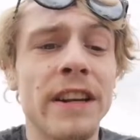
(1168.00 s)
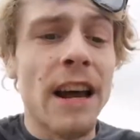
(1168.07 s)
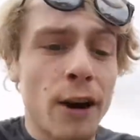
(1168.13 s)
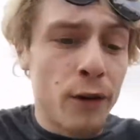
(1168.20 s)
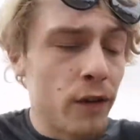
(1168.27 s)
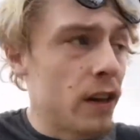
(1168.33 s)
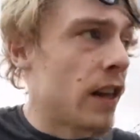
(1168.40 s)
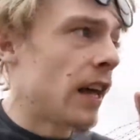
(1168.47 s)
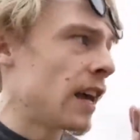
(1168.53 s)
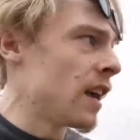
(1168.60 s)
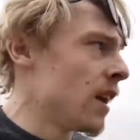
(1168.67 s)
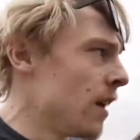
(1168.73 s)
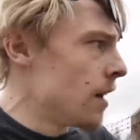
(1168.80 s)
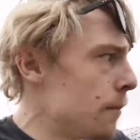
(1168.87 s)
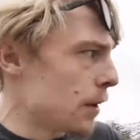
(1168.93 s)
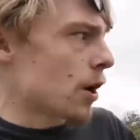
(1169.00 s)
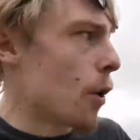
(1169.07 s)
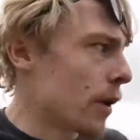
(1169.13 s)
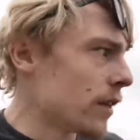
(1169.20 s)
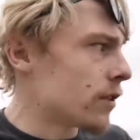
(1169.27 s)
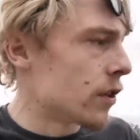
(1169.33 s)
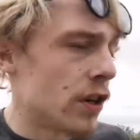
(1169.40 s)
to definitely be
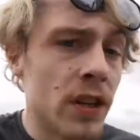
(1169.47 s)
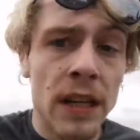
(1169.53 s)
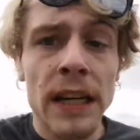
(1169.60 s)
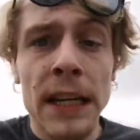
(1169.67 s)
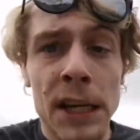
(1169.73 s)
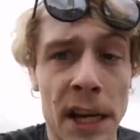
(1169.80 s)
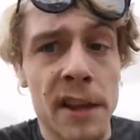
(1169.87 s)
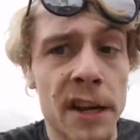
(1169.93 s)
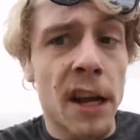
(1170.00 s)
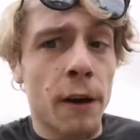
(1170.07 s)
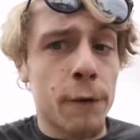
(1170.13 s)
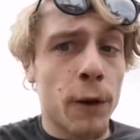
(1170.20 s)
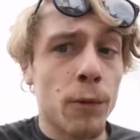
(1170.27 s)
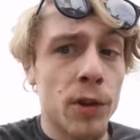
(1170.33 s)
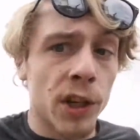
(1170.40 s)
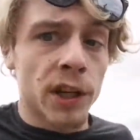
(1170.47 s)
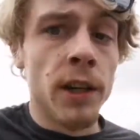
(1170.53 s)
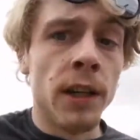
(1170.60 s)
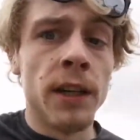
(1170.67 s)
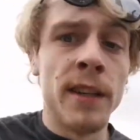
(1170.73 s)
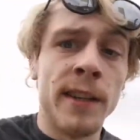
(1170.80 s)
going to in the near future.